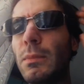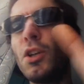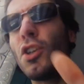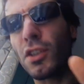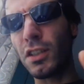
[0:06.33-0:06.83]

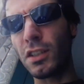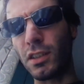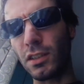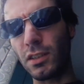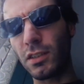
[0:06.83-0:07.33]

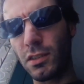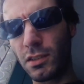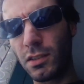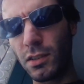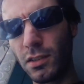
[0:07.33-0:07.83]
morning,
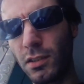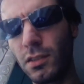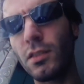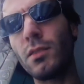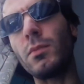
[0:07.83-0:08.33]

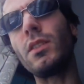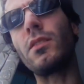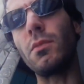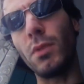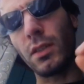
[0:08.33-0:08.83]

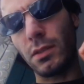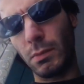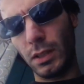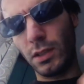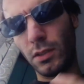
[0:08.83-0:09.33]
Miss Mass
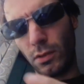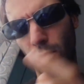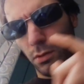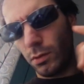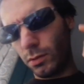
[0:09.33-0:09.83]

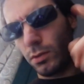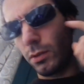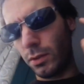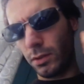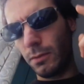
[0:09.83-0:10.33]
Maestro,
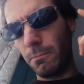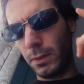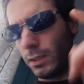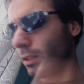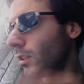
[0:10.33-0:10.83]
or
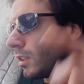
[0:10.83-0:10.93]
simply,